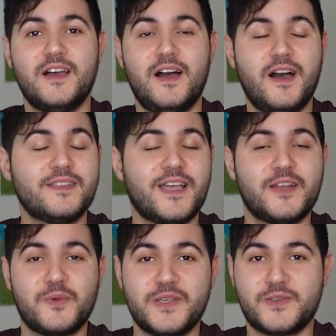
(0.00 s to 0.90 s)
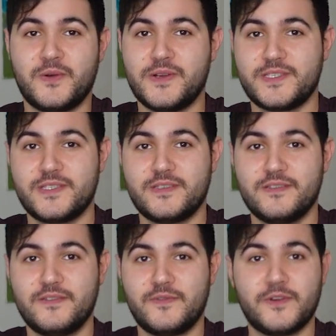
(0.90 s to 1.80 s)
online resource
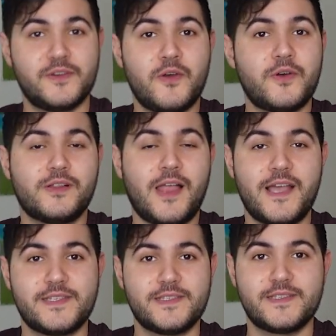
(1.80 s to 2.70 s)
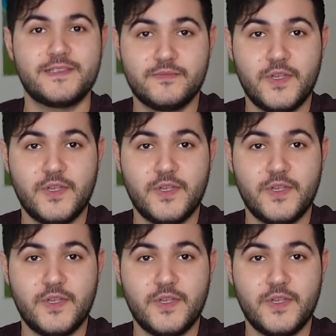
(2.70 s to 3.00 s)
for yoga classes.